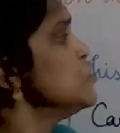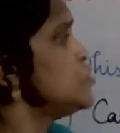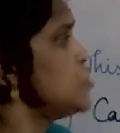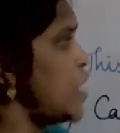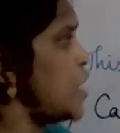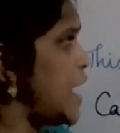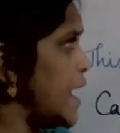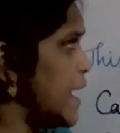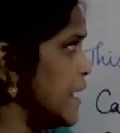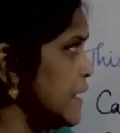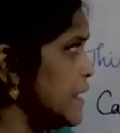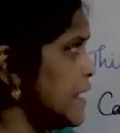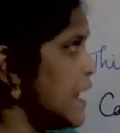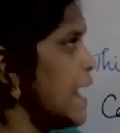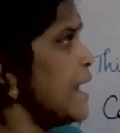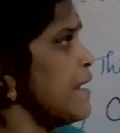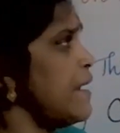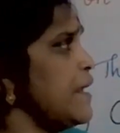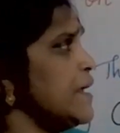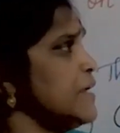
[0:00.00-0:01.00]
So in
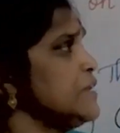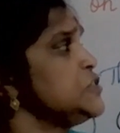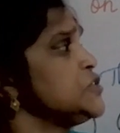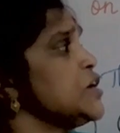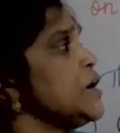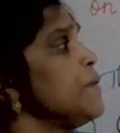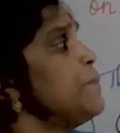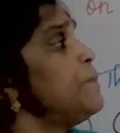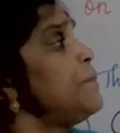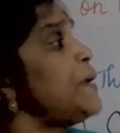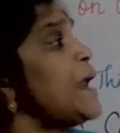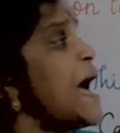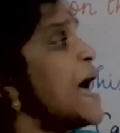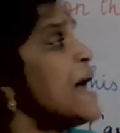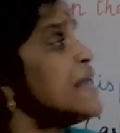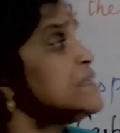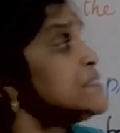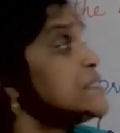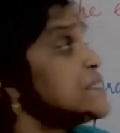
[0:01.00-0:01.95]
nature, plants